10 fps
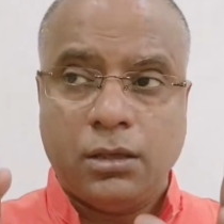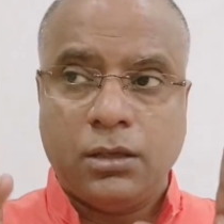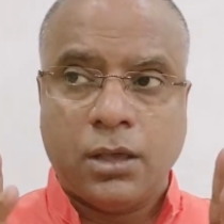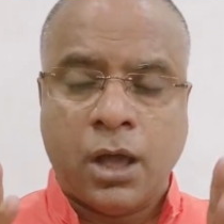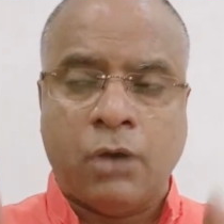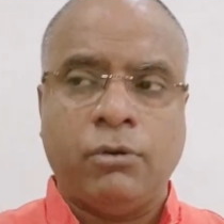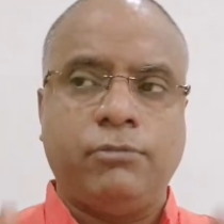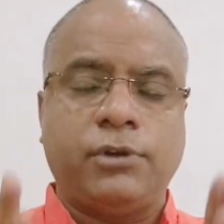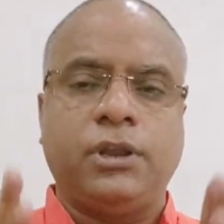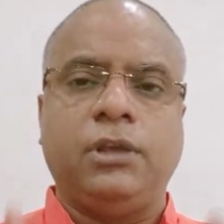
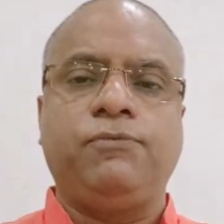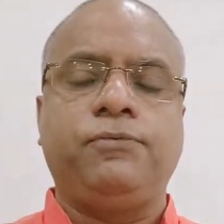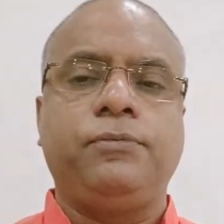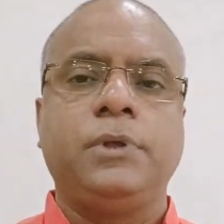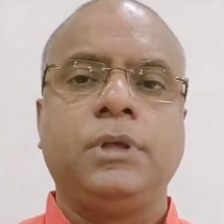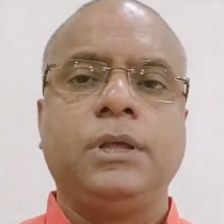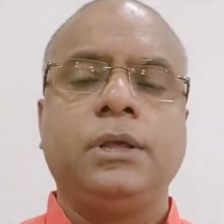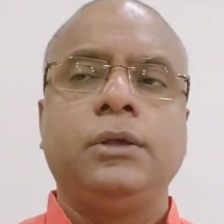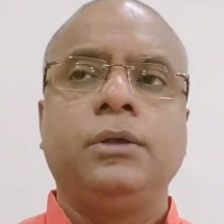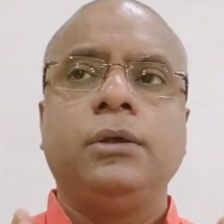However, if
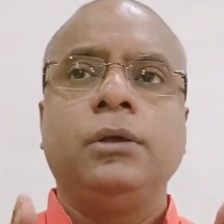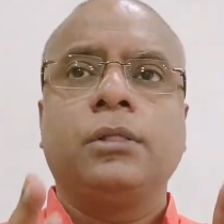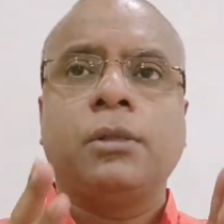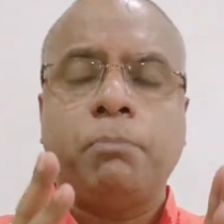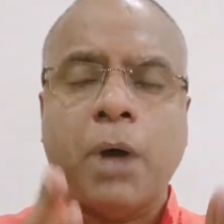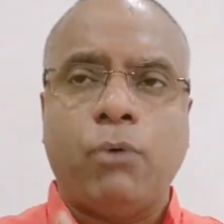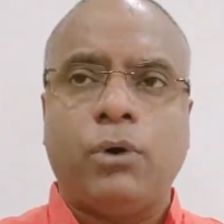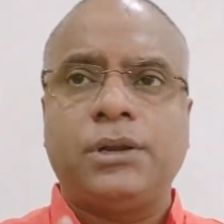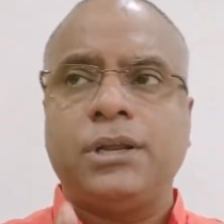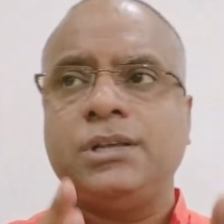the
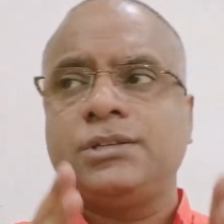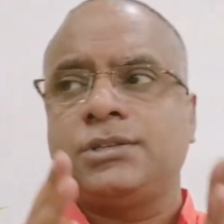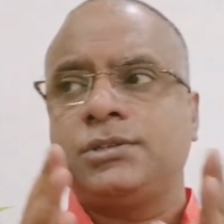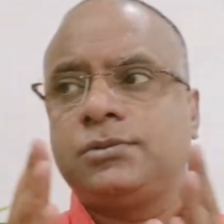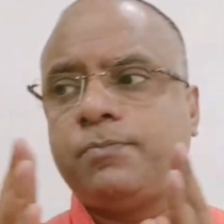power is,